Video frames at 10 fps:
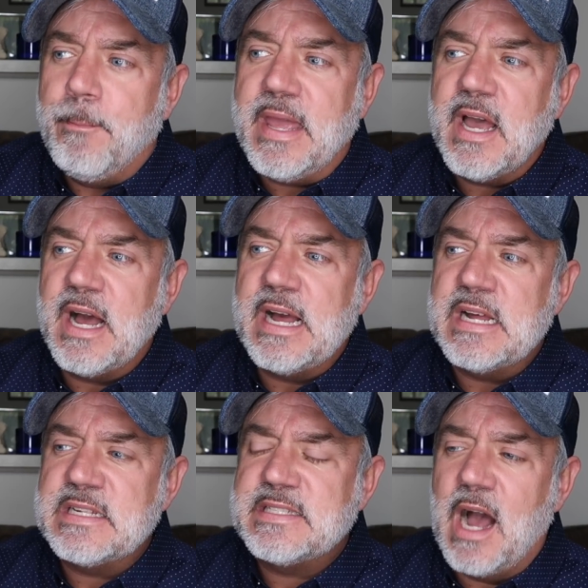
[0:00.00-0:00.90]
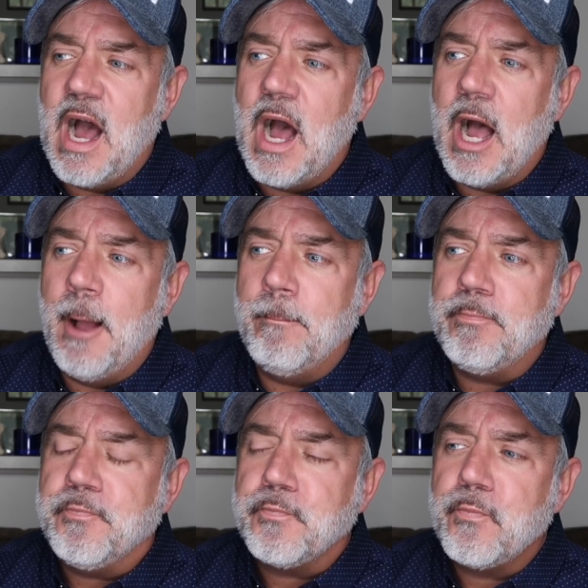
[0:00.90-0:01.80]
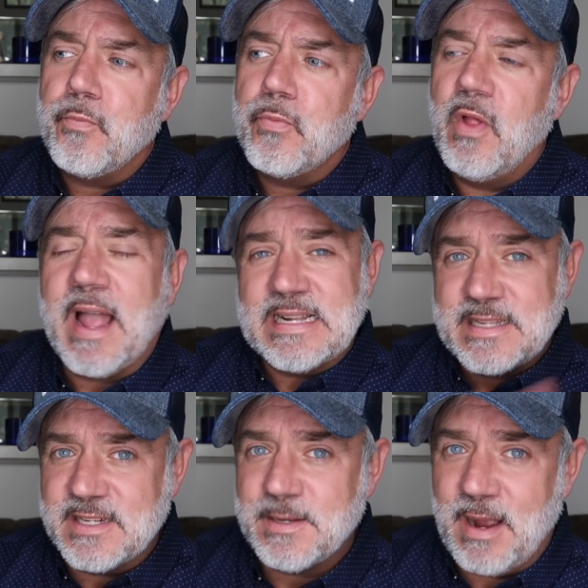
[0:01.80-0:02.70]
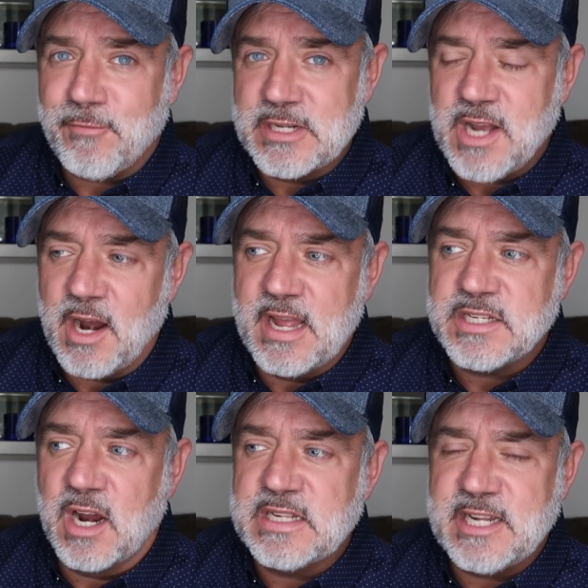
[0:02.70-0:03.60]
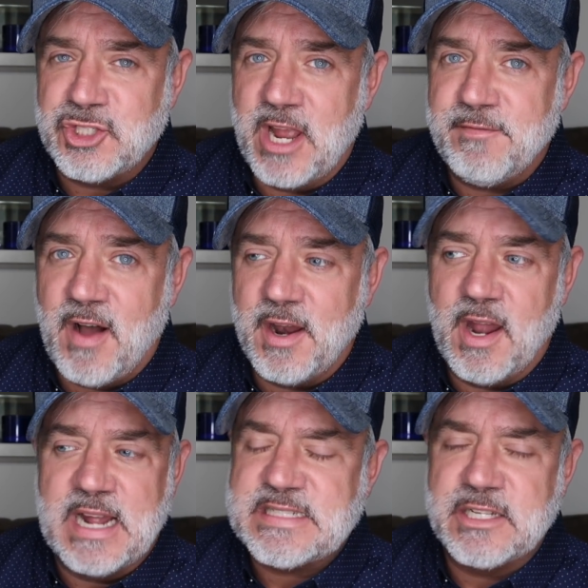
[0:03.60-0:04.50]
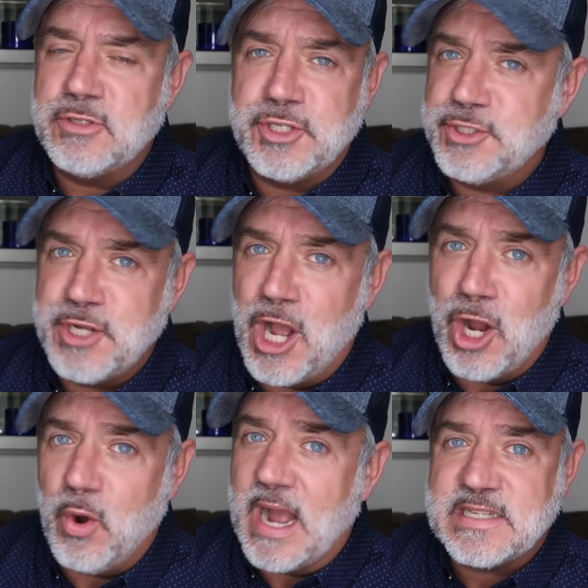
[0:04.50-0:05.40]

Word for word: because, like I said that to my friend Tanya, and Tanya said Jane Fonda, and I said no.